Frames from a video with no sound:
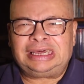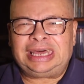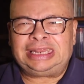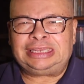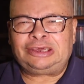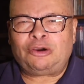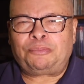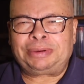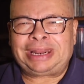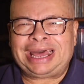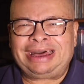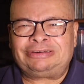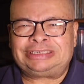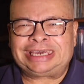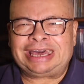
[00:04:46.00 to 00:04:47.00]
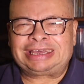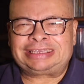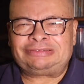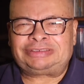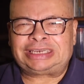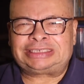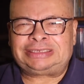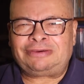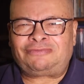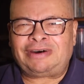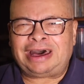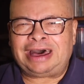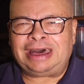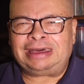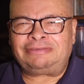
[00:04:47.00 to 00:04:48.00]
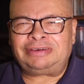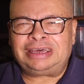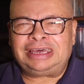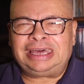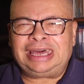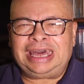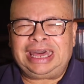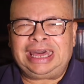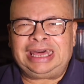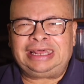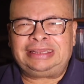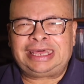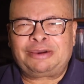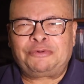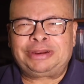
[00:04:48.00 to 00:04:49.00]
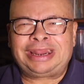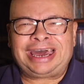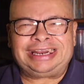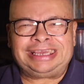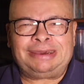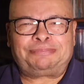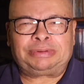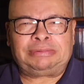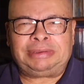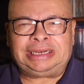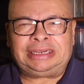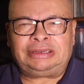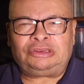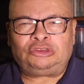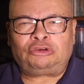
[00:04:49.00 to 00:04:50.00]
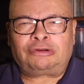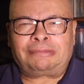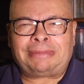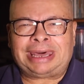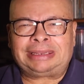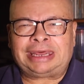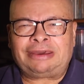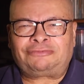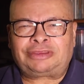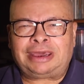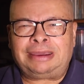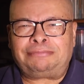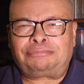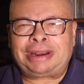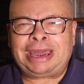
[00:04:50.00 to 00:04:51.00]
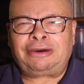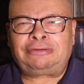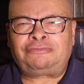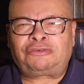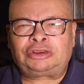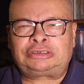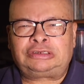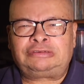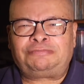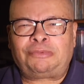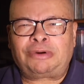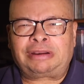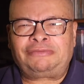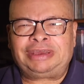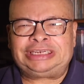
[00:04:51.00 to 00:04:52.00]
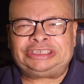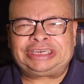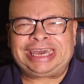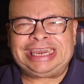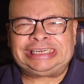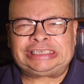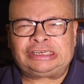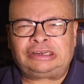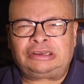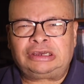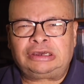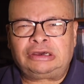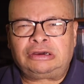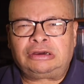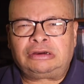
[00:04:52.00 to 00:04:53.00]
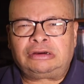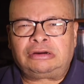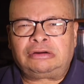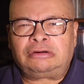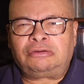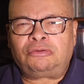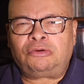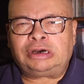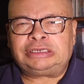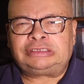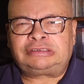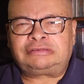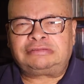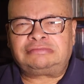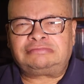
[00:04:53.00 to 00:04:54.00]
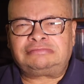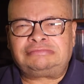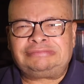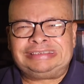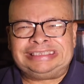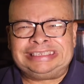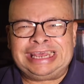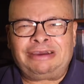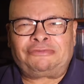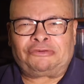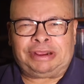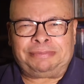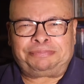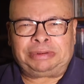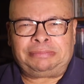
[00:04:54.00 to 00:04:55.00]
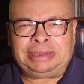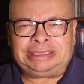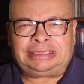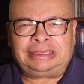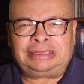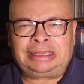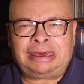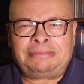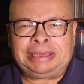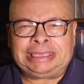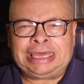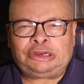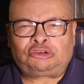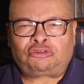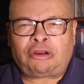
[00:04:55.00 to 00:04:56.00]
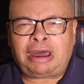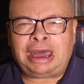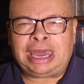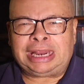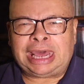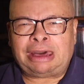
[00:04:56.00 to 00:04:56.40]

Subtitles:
And the Open Housing Act of '65. And they were not implemented during my lifetime. Brown versus Board of Education was never implemented. I mean, they tried.